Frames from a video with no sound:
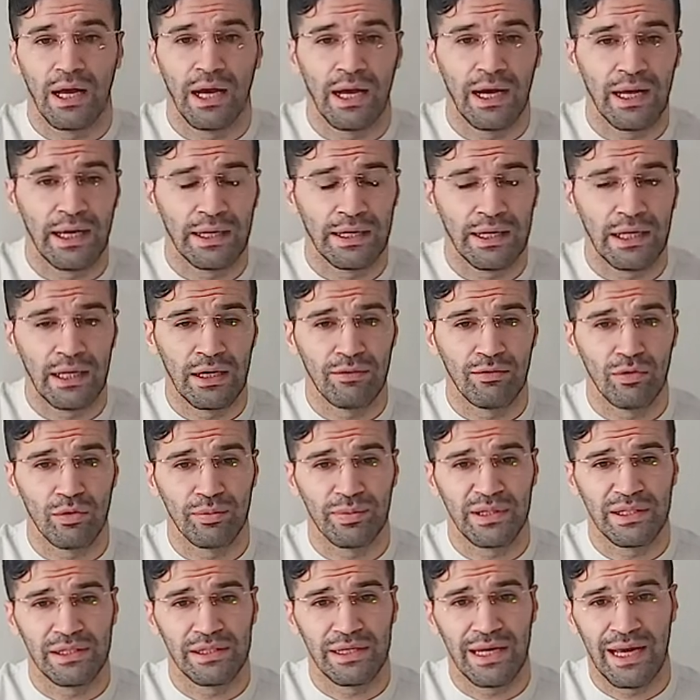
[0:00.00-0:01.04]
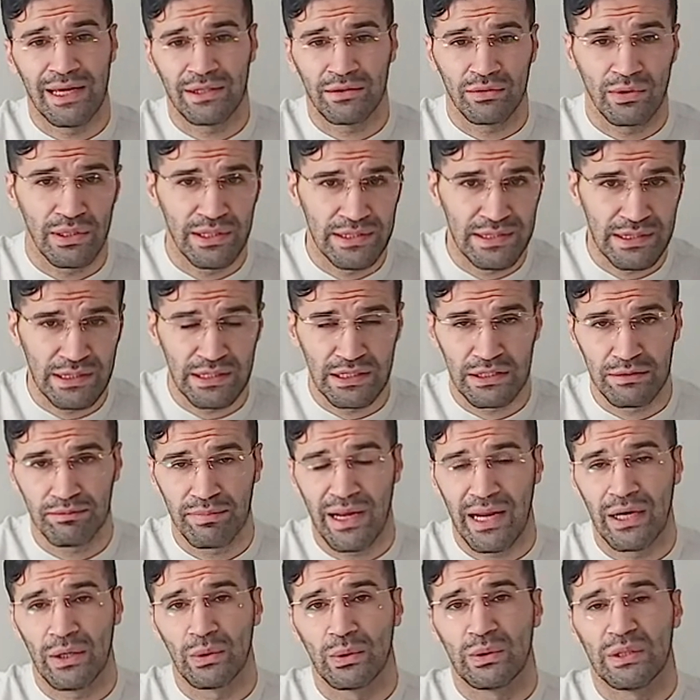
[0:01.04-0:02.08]
And I will be analyzing it
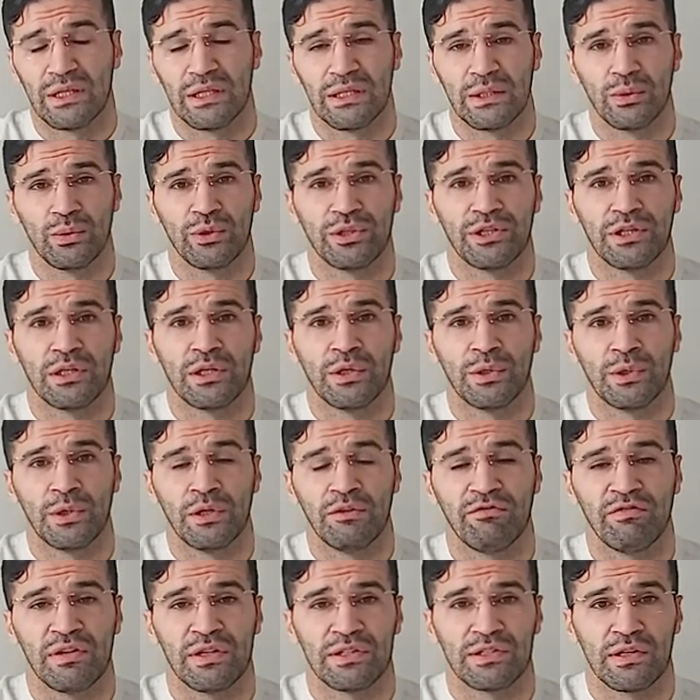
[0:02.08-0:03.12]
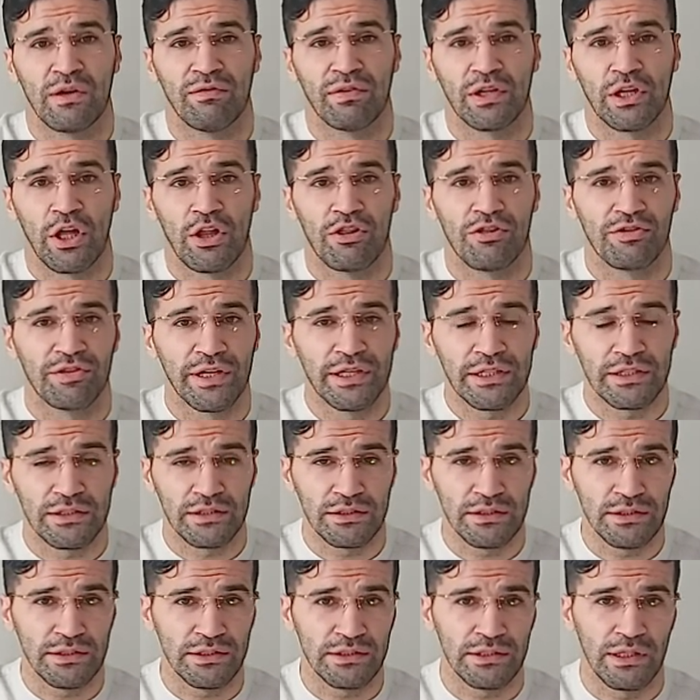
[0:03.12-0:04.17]
parallel with other philosophical
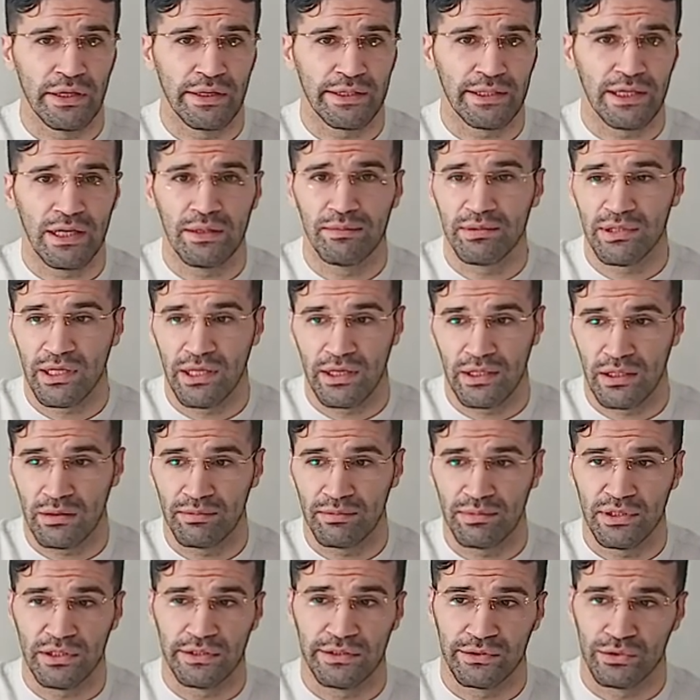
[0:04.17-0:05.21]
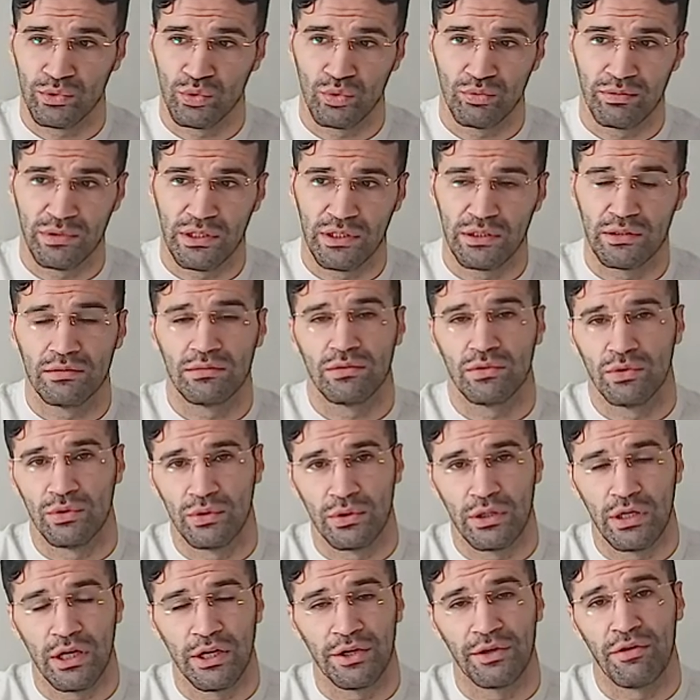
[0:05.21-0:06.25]
thinkers like Ibn Arabi, Rumi,
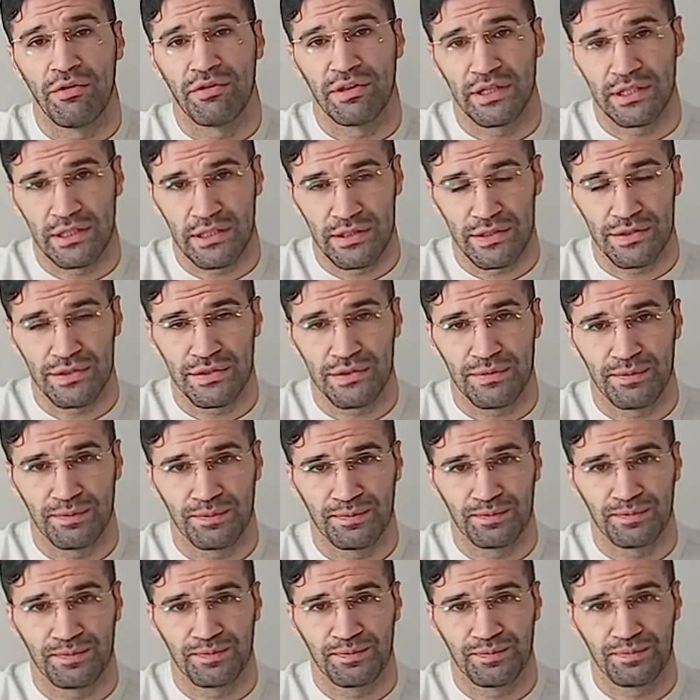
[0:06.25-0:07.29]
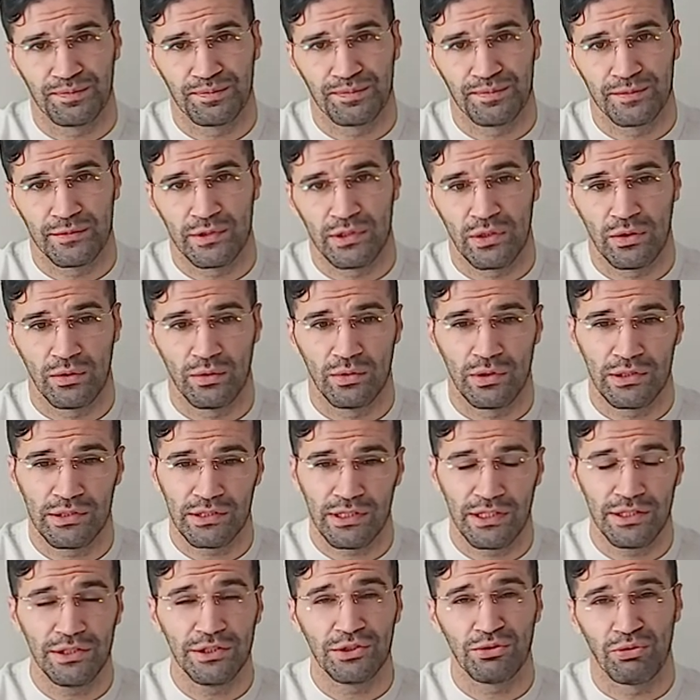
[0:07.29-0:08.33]
or other thinkers. So let's
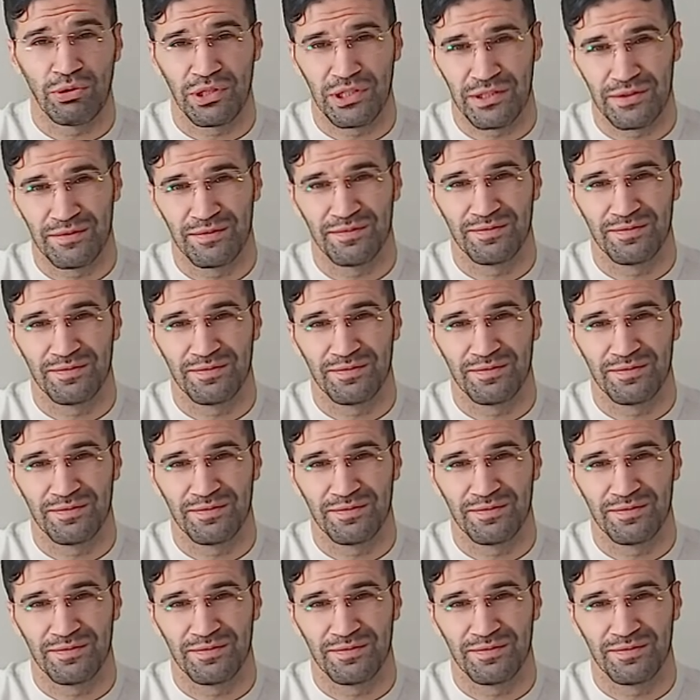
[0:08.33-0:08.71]
get into it.